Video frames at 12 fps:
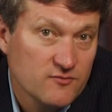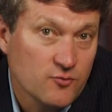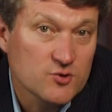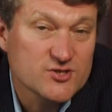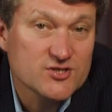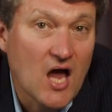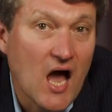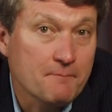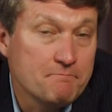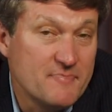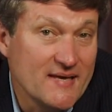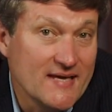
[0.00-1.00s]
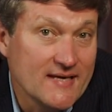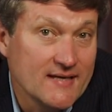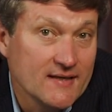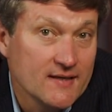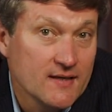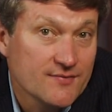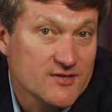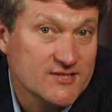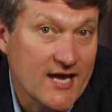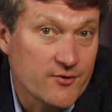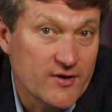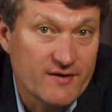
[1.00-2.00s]
For stock B, the
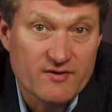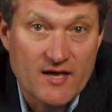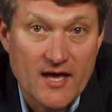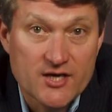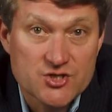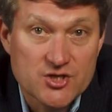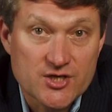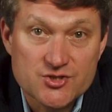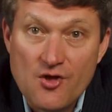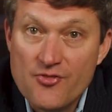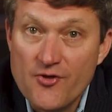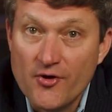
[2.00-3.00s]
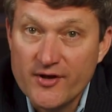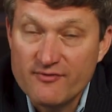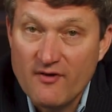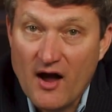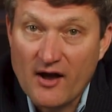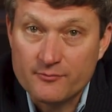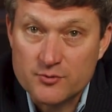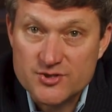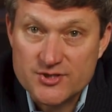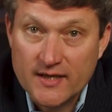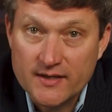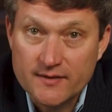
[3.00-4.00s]
standard deviation is
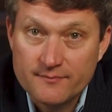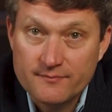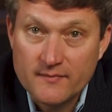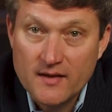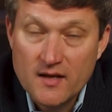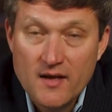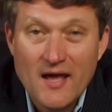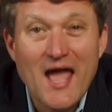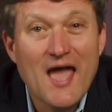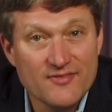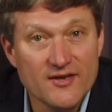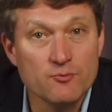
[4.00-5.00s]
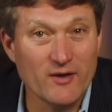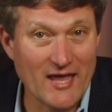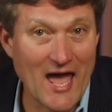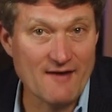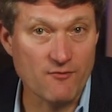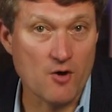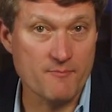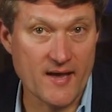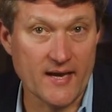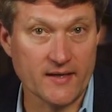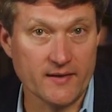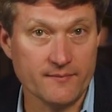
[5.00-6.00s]
35%. And then we have our
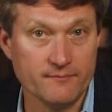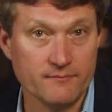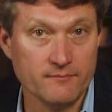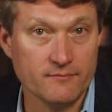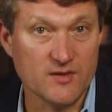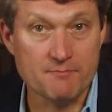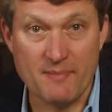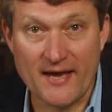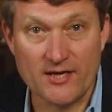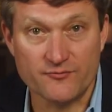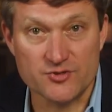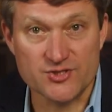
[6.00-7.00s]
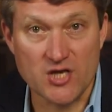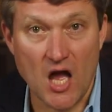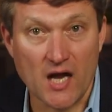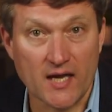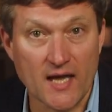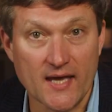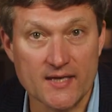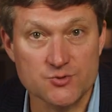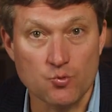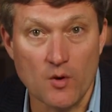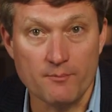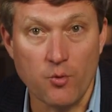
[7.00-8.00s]
beta. The beta for stock A is
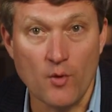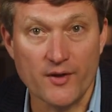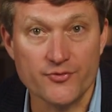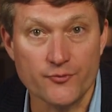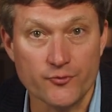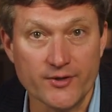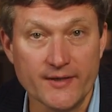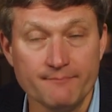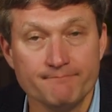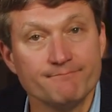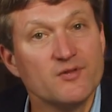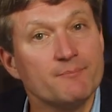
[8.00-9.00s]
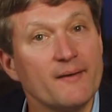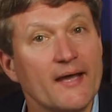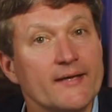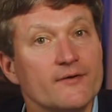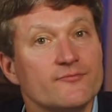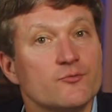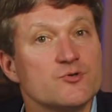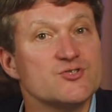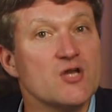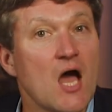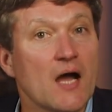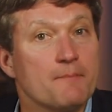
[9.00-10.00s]
1.3. The beta for
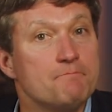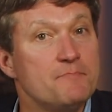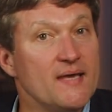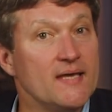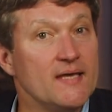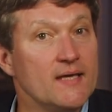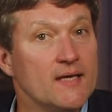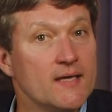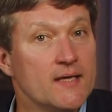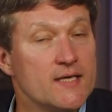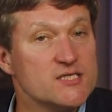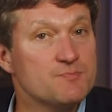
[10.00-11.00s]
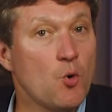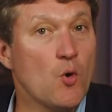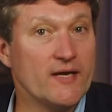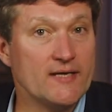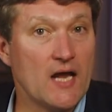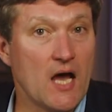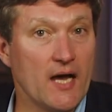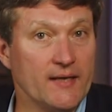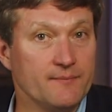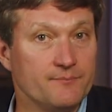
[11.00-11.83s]
stock B is 0.9.